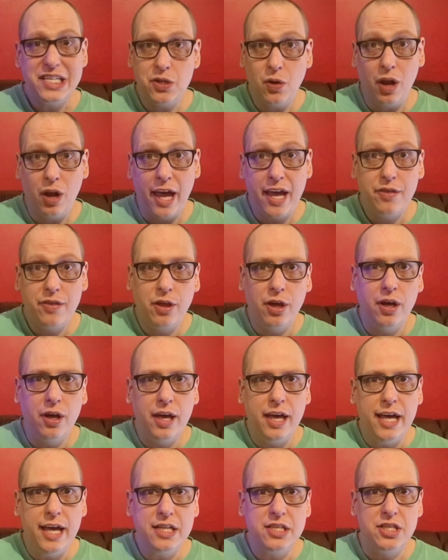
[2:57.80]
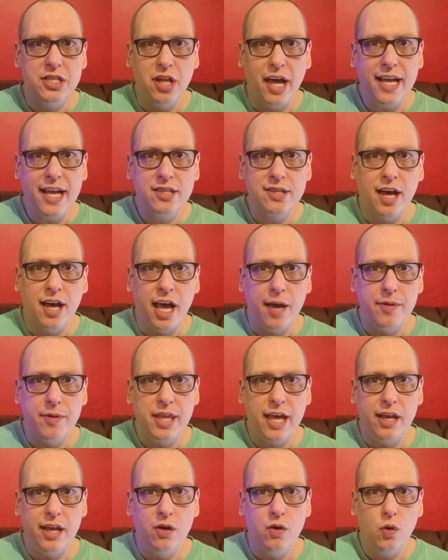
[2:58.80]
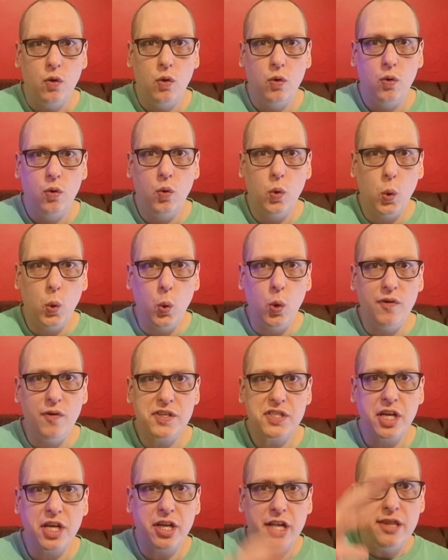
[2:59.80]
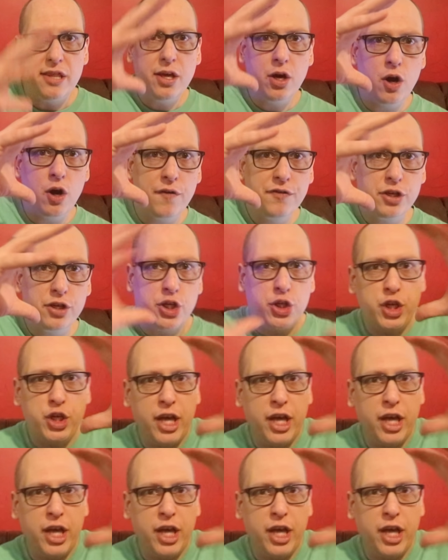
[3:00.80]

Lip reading: It's not like that it's nighttime and then all of a sudden the Earth just